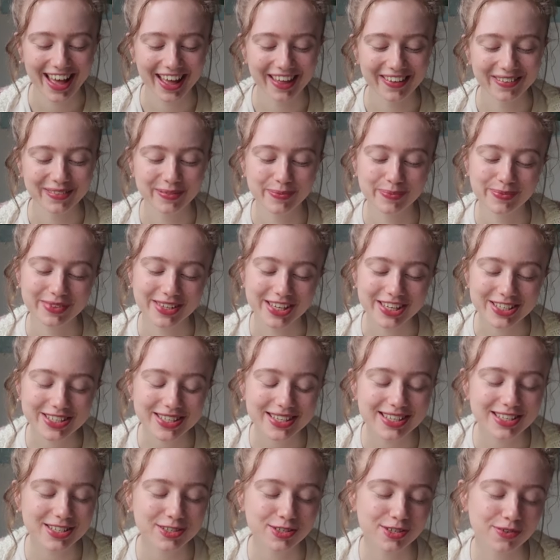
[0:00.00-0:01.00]
And this
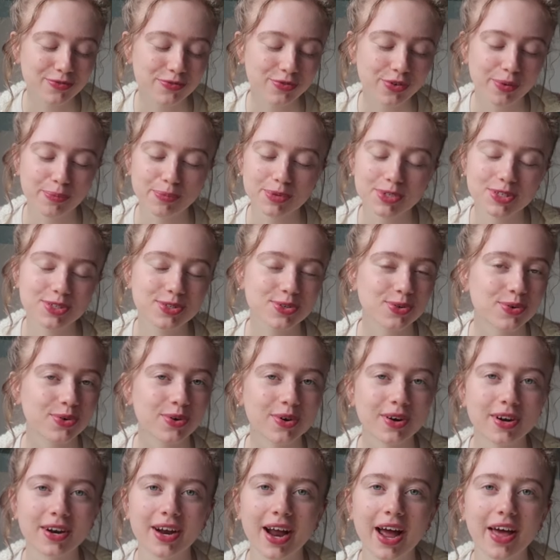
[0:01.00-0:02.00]
is from a
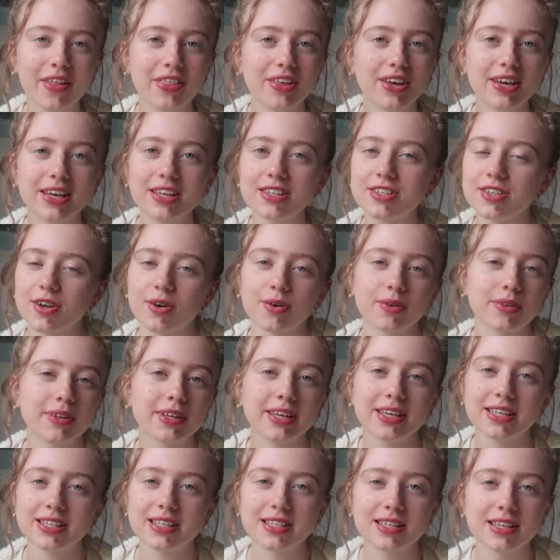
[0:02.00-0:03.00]
store, I think it
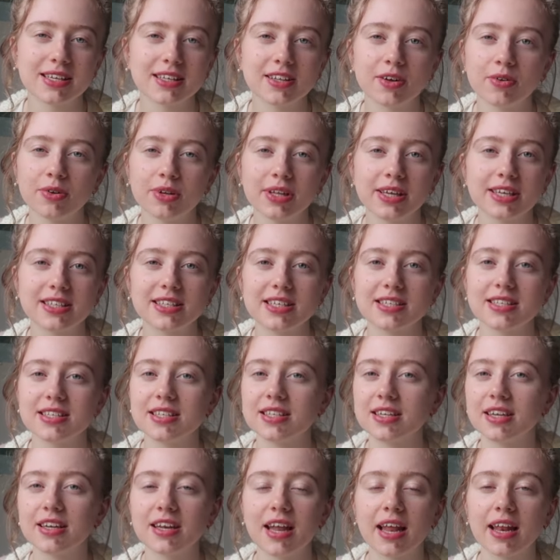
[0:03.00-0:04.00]
only exists
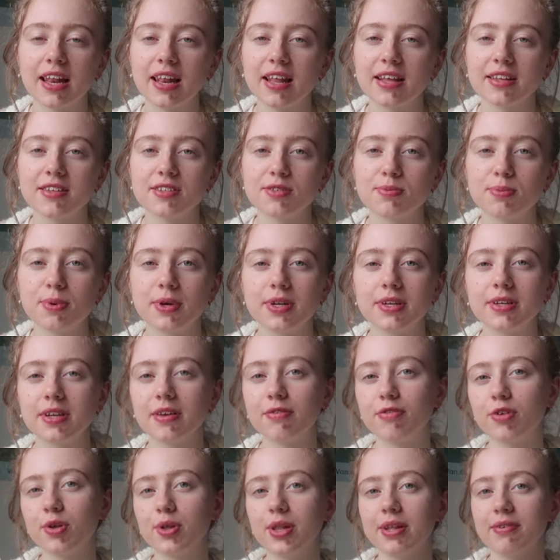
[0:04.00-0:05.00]
in the Netherlands, but
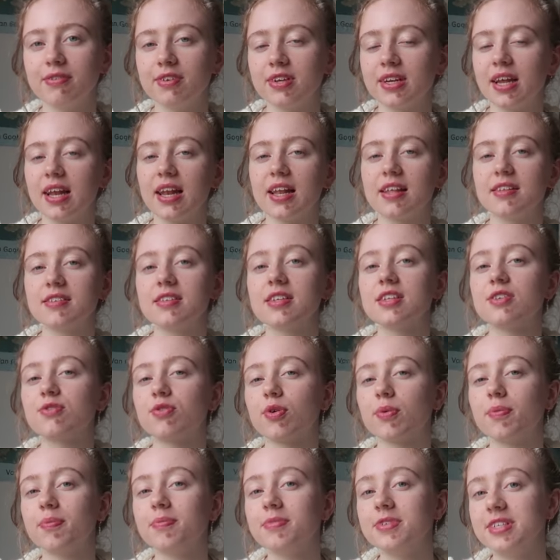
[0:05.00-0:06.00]
if you live in the Netherlands, it's
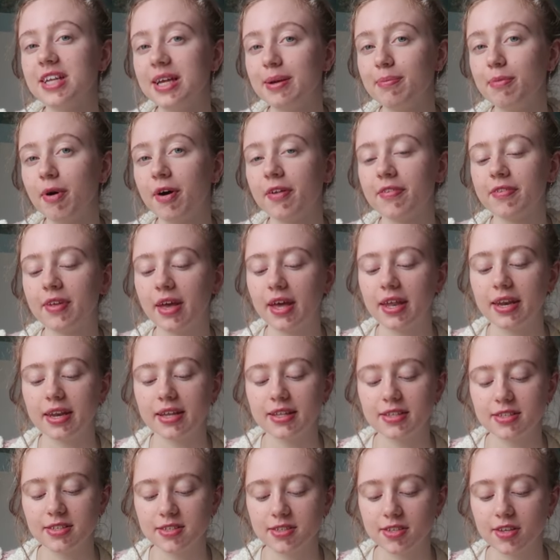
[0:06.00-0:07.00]
from Zeeman and
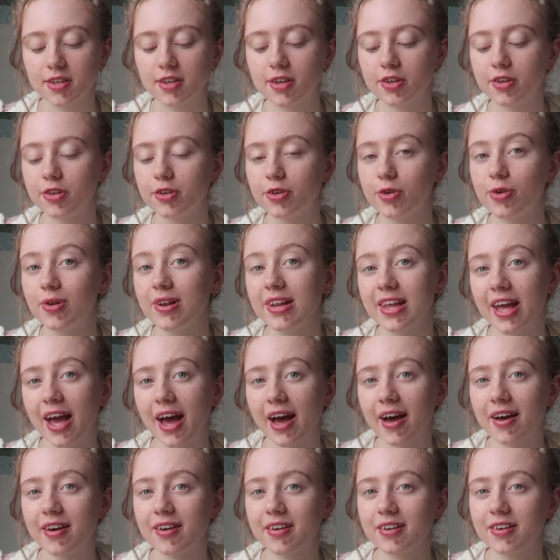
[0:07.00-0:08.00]
it's the
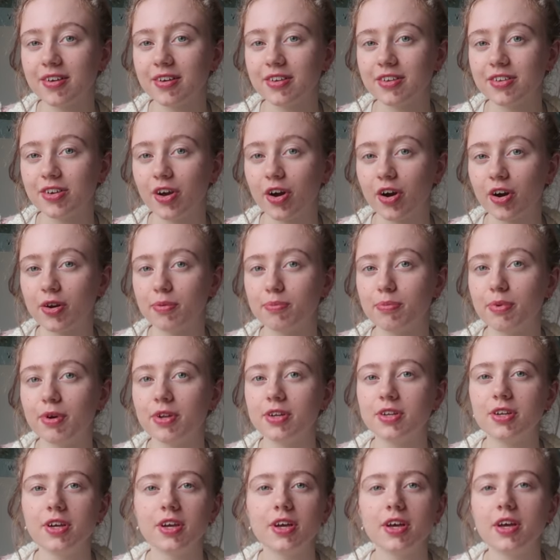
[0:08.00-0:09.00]
Julia yarn.
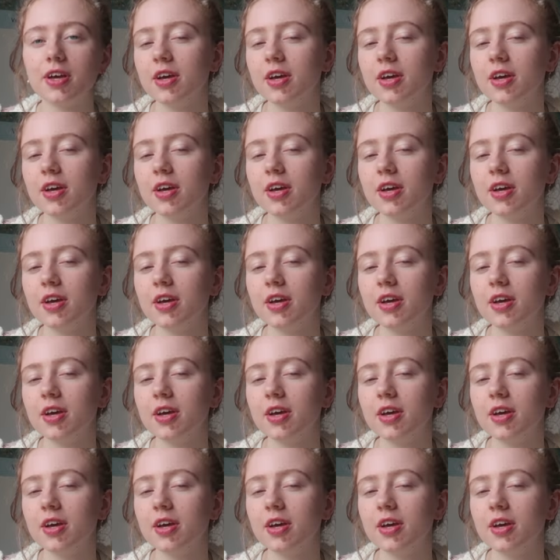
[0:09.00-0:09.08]
But